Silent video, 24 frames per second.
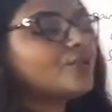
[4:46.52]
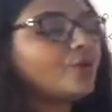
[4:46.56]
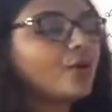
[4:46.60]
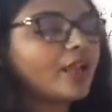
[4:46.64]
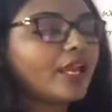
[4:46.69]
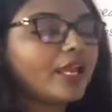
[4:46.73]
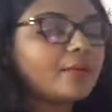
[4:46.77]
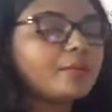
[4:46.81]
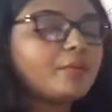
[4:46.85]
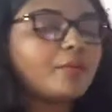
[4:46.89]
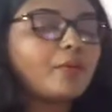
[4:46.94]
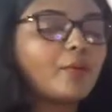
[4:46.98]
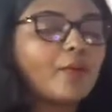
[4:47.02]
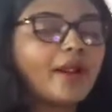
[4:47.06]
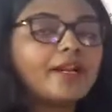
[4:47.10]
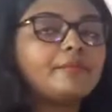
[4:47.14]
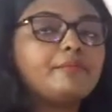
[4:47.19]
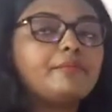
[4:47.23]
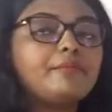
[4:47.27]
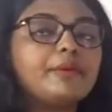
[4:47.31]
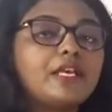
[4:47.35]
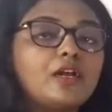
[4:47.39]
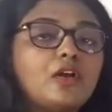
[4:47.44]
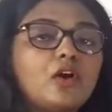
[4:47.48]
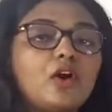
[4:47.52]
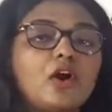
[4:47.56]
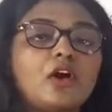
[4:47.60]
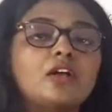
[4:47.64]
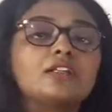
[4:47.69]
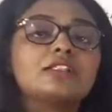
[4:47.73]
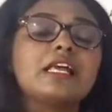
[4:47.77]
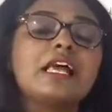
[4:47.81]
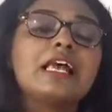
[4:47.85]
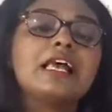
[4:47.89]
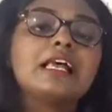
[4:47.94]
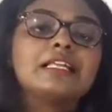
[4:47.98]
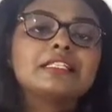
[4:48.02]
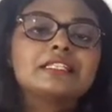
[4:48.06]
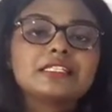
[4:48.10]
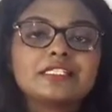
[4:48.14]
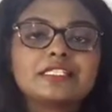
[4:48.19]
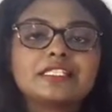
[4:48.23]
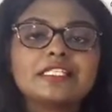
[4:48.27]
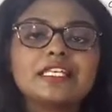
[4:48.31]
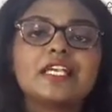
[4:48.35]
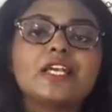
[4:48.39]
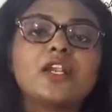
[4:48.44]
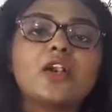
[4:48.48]
you can provide, because the
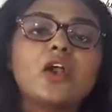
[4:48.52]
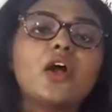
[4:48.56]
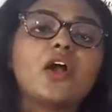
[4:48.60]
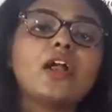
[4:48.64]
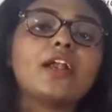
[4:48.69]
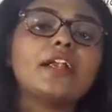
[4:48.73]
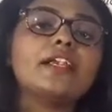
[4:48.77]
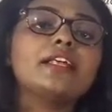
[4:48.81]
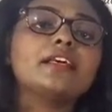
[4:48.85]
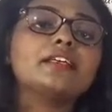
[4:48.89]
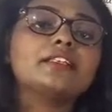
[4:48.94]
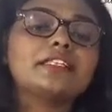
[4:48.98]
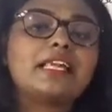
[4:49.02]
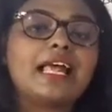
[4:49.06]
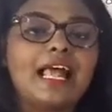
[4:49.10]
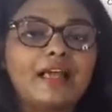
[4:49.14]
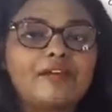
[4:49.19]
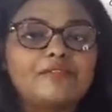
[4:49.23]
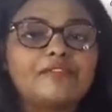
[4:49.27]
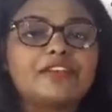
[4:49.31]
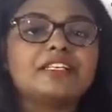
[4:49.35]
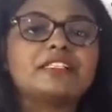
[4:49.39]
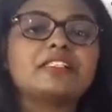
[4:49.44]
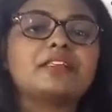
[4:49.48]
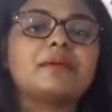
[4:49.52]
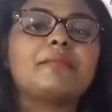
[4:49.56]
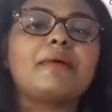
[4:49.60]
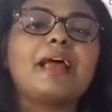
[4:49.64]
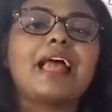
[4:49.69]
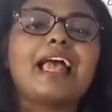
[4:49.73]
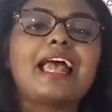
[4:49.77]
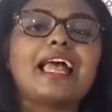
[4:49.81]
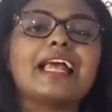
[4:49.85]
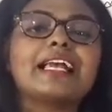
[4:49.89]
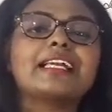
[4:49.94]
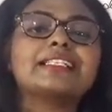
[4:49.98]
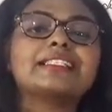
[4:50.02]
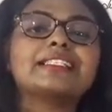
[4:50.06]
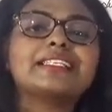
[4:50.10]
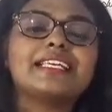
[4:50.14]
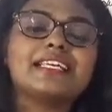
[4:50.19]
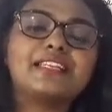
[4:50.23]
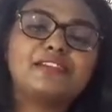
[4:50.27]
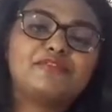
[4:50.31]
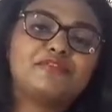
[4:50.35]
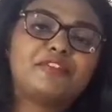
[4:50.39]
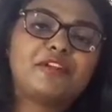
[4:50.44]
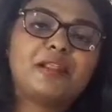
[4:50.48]
steroid is having some
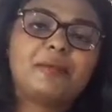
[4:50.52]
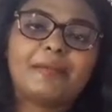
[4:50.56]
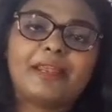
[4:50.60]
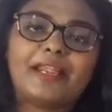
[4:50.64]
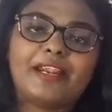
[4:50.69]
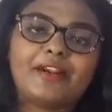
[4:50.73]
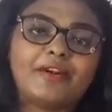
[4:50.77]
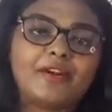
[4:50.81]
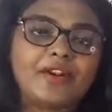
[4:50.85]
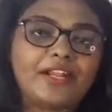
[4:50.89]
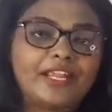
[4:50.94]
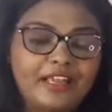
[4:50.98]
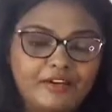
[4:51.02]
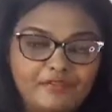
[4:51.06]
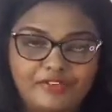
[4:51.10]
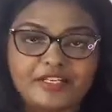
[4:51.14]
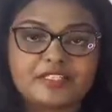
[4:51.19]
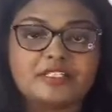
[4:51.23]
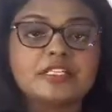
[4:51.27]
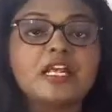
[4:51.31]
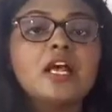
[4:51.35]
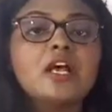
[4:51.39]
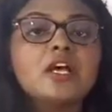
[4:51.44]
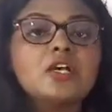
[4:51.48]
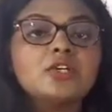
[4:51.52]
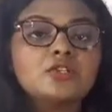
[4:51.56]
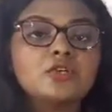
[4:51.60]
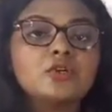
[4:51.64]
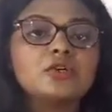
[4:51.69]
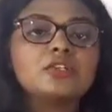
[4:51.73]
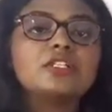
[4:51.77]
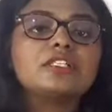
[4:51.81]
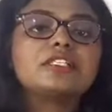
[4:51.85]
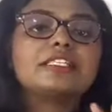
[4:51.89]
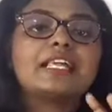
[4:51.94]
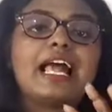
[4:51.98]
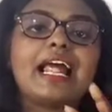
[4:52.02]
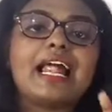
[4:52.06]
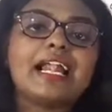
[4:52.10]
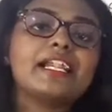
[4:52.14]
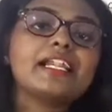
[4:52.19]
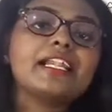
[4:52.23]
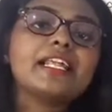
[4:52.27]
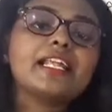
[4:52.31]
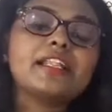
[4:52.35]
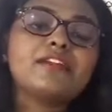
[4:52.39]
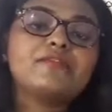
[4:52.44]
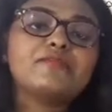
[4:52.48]
anti-inflammatory effects. So this
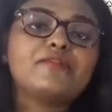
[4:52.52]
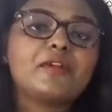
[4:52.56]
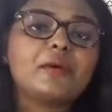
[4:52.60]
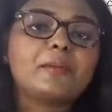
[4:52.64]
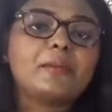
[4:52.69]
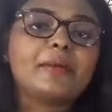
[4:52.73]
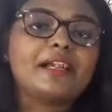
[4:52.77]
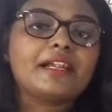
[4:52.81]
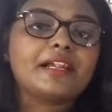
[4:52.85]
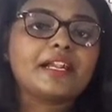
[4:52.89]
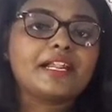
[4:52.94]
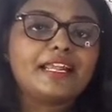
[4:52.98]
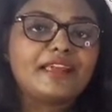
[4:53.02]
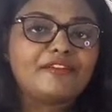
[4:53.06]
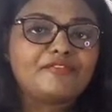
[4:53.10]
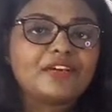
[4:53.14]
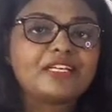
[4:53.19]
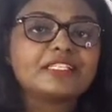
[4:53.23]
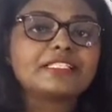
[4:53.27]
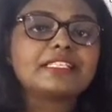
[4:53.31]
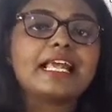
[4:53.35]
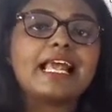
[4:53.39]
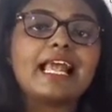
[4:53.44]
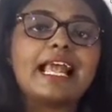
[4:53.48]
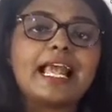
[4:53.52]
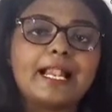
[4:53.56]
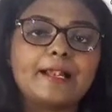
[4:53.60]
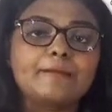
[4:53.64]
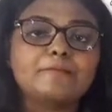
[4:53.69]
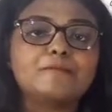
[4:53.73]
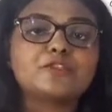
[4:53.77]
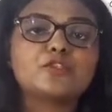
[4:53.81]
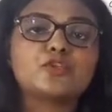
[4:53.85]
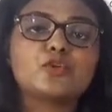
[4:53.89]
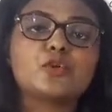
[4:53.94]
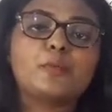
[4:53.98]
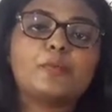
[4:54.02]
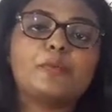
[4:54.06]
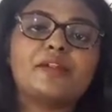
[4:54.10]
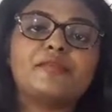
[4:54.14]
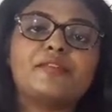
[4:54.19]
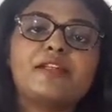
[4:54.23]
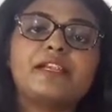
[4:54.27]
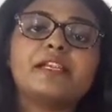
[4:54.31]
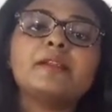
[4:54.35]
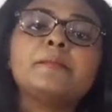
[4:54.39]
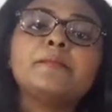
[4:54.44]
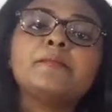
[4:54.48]
anti-inflammatory effects helps to
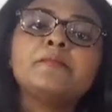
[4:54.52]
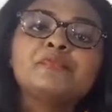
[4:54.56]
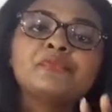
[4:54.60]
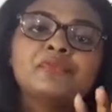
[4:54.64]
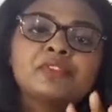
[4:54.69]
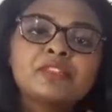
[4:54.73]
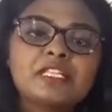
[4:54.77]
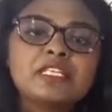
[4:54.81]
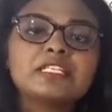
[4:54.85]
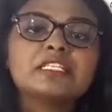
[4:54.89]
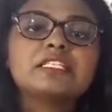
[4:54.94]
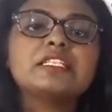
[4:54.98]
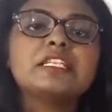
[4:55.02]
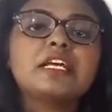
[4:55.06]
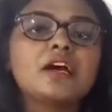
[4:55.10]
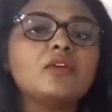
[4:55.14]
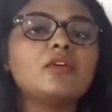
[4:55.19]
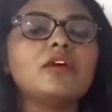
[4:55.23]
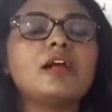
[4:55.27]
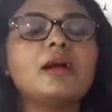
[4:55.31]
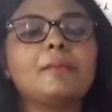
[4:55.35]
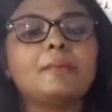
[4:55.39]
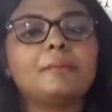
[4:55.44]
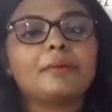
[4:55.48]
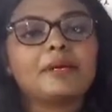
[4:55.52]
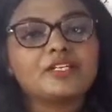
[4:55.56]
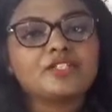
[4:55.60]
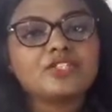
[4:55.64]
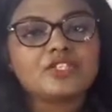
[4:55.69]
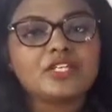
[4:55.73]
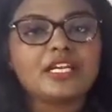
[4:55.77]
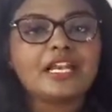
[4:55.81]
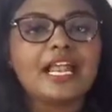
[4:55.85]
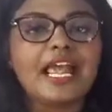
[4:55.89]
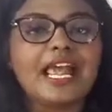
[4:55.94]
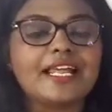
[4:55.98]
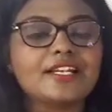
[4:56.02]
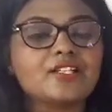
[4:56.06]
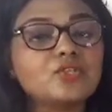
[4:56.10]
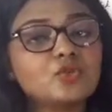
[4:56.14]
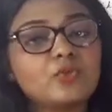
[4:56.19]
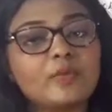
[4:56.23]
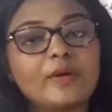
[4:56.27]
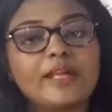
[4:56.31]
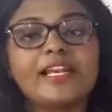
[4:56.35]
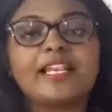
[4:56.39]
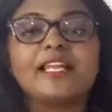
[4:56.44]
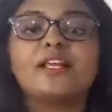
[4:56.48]
prevent this nerve compression and
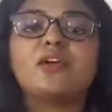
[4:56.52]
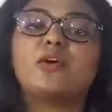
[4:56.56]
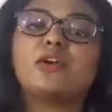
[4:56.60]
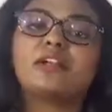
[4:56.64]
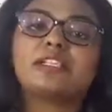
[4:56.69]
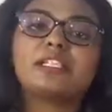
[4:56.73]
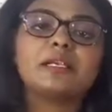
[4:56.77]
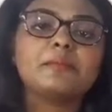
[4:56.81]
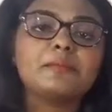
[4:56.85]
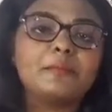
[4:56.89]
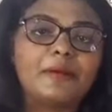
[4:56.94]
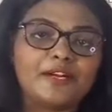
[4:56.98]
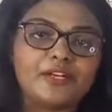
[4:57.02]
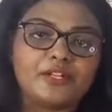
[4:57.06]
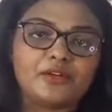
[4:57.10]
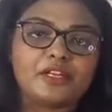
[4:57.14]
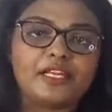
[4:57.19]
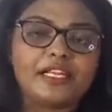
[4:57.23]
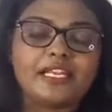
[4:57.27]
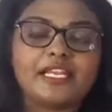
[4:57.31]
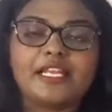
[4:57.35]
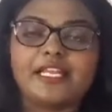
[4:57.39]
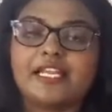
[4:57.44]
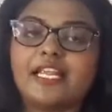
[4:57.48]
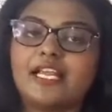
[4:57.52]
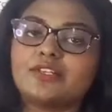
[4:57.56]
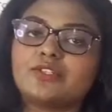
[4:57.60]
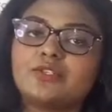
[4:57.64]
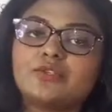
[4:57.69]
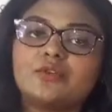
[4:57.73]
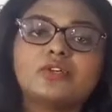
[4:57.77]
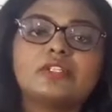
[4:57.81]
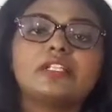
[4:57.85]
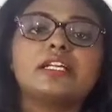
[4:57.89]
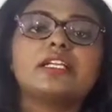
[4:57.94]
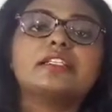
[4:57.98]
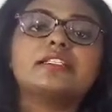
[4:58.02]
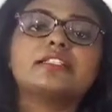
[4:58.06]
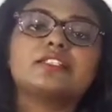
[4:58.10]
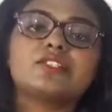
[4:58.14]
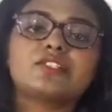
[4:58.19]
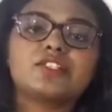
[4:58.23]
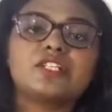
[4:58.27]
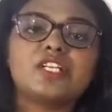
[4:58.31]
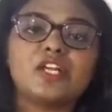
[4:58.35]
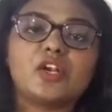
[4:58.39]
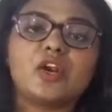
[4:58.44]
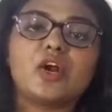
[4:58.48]
swelling on that particular area. So that the
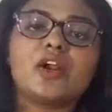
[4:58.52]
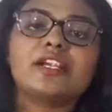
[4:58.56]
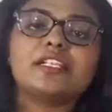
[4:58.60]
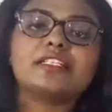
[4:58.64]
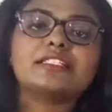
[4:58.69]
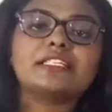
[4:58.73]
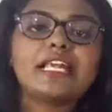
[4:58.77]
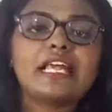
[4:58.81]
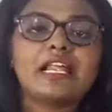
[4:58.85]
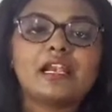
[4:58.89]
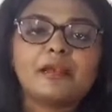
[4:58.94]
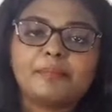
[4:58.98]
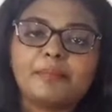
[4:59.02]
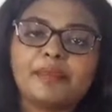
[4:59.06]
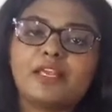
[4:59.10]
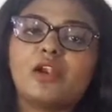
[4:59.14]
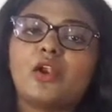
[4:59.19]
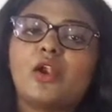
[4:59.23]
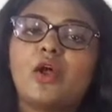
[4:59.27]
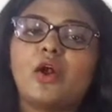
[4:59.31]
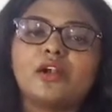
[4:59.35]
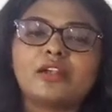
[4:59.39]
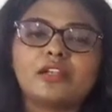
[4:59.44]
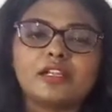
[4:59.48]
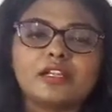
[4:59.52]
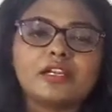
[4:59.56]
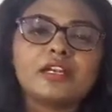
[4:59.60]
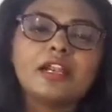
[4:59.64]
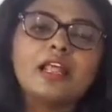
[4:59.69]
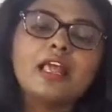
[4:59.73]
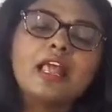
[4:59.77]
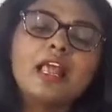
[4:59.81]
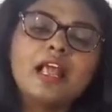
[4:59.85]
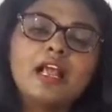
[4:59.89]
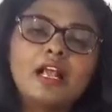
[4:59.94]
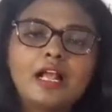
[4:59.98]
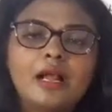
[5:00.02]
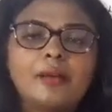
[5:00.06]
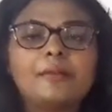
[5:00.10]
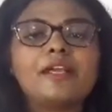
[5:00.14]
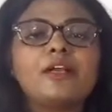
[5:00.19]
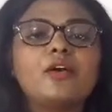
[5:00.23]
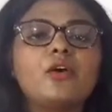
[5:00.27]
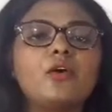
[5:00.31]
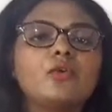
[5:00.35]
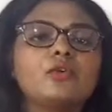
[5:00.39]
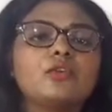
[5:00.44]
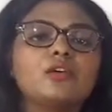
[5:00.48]
steroid is helping a lot in
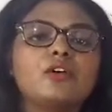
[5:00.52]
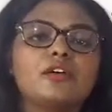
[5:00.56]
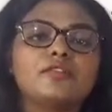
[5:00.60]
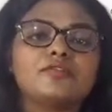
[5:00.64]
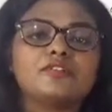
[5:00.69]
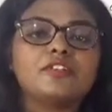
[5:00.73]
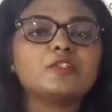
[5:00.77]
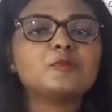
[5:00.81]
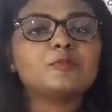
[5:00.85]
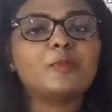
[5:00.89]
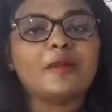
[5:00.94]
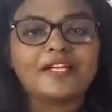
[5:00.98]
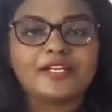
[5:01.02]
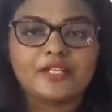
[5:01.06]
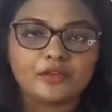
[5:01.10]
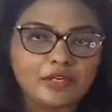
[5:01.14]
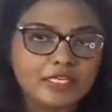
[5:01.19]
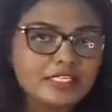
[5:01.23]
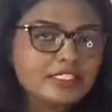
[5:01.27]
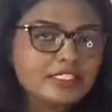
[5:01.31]
coming out of this particular